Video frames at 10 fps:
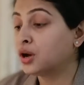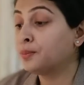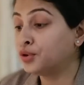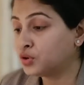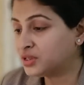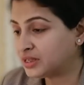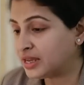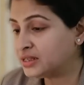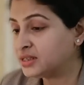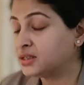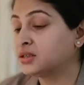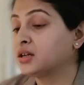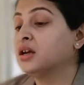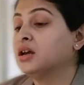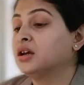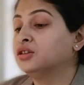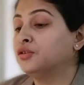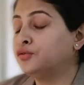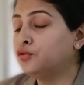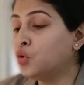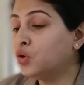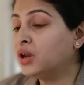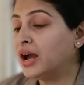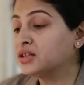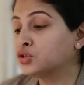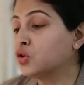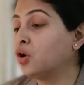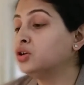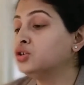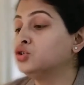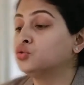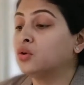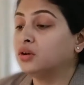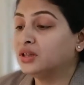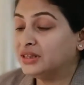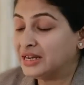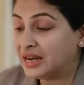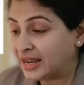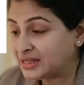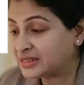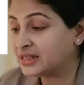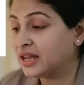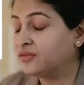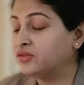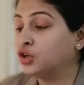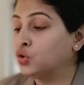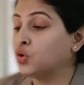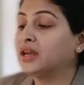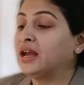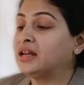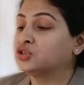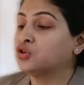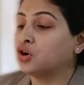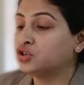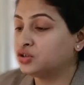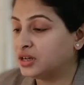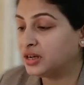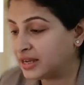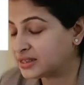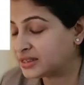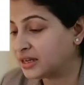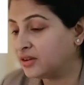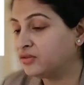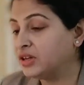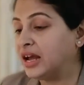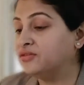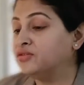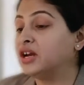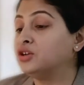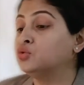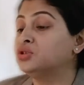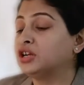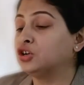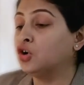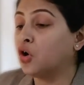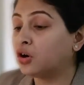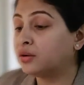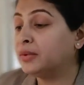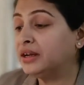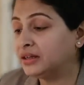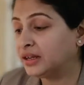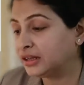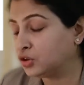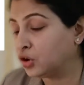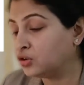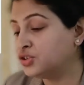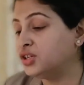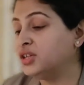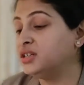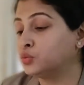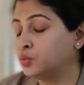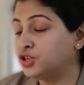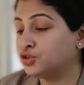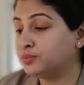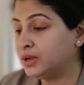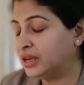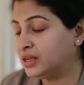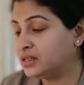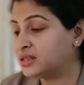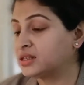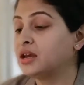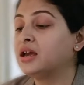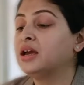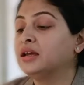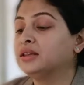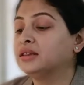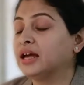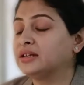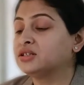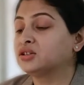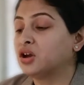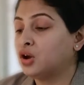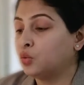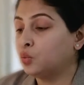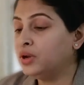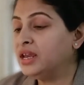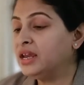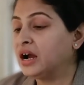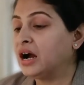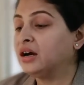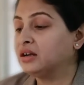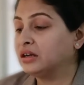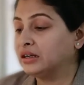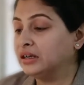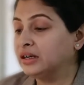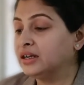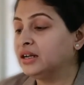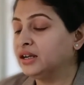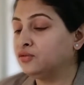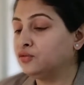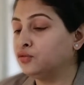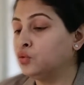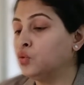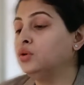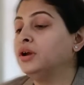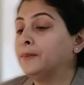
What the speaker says: processed, the food has gone to the next level, cooking has gone to the next level, and we are using gourmet technologies, which means that we are grilling food,